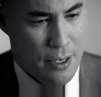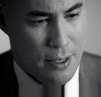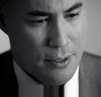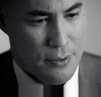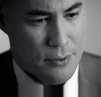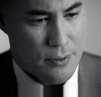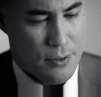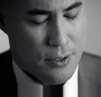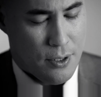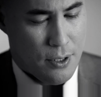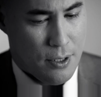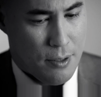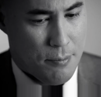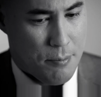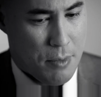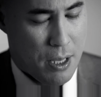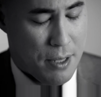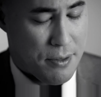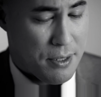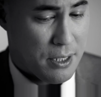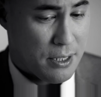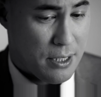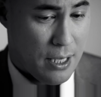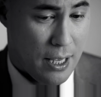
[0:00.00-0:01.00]
and um,
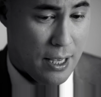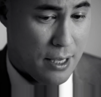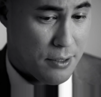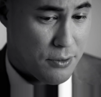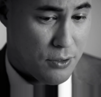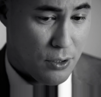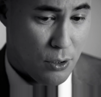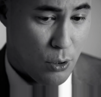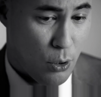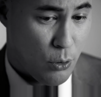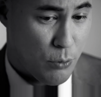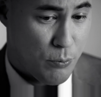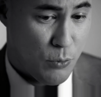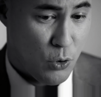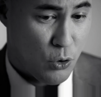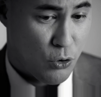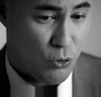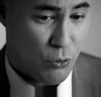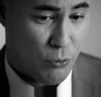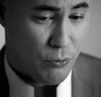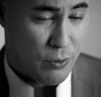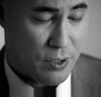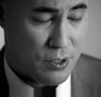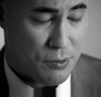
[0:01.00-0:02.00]
I think they had a lot of
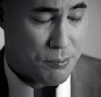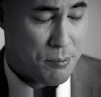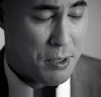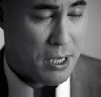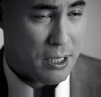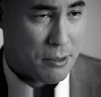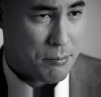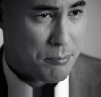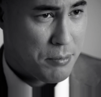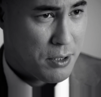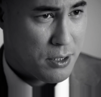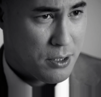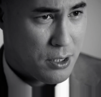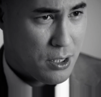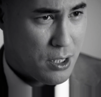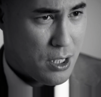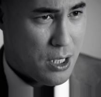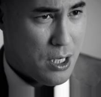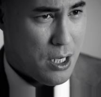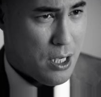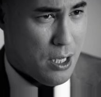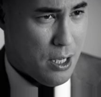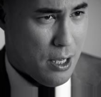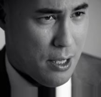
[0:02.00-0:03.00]
mutual respect, but
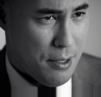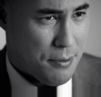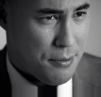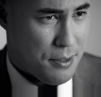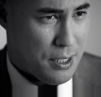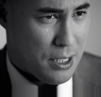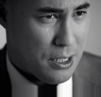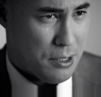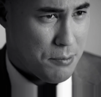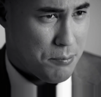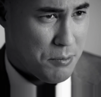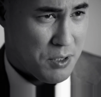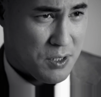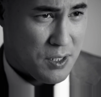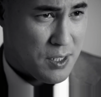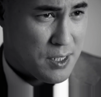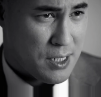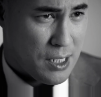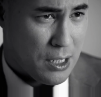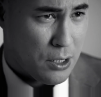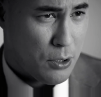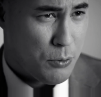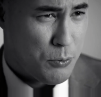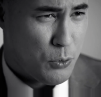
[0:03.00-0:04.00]
I think Mr.
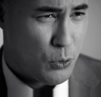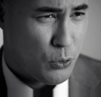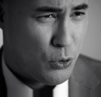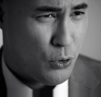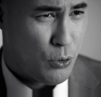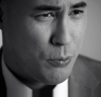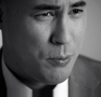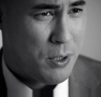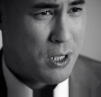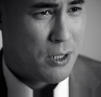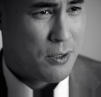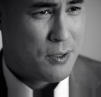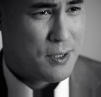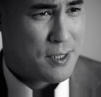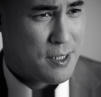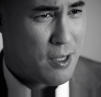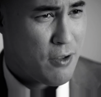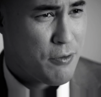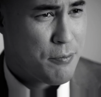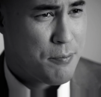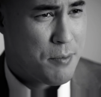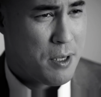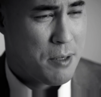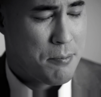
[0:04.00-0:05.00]
Sakamoto being a
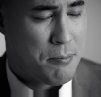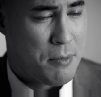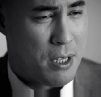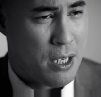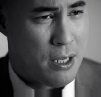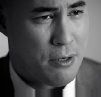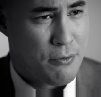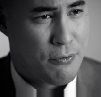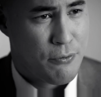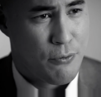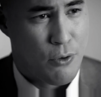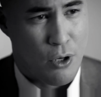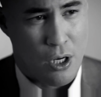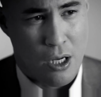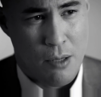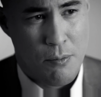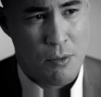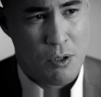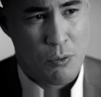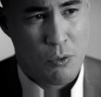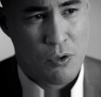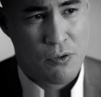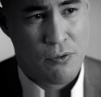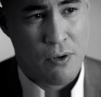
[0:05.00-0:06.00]
self-made man, for
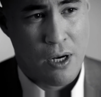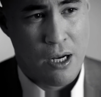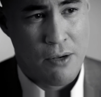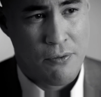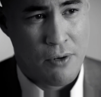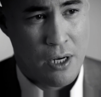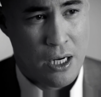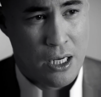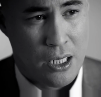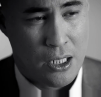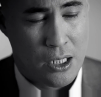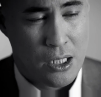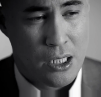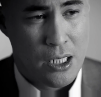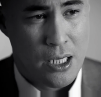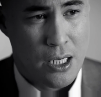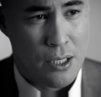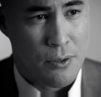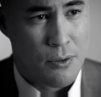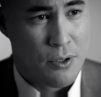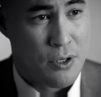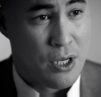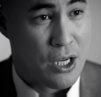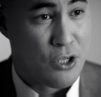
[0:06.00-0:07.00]
him it was very, very
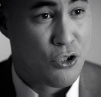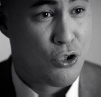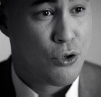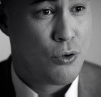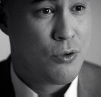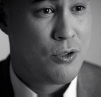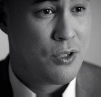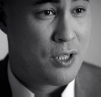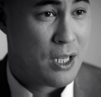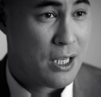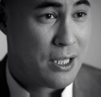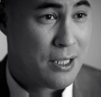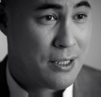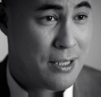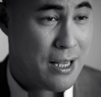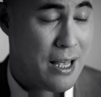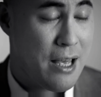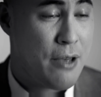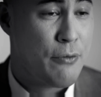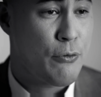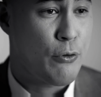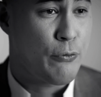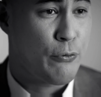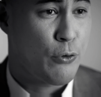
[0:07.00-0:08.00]
clear that I shouldn't take it
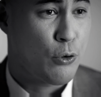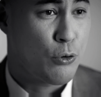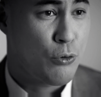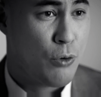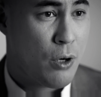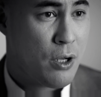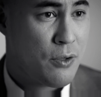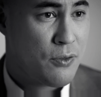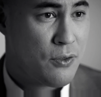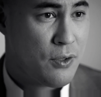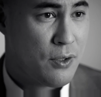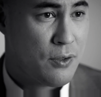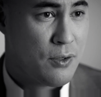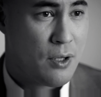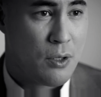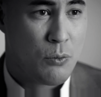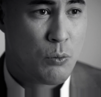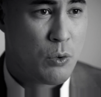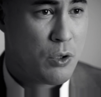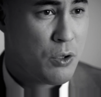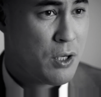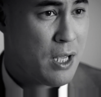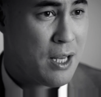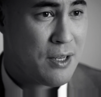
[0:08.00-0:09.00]
ever for granted
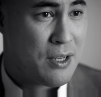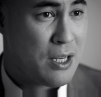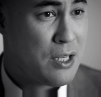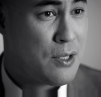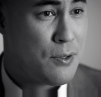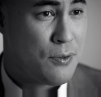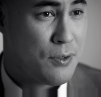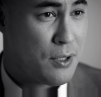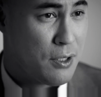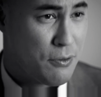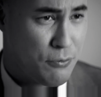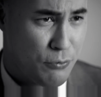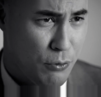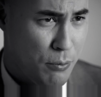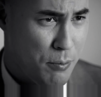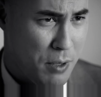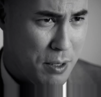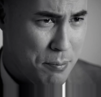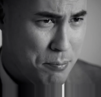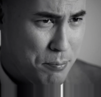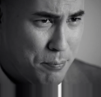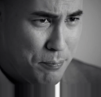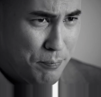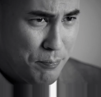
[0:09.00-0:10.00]
that we'd get anything from
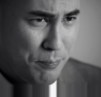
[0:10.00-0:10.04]
him.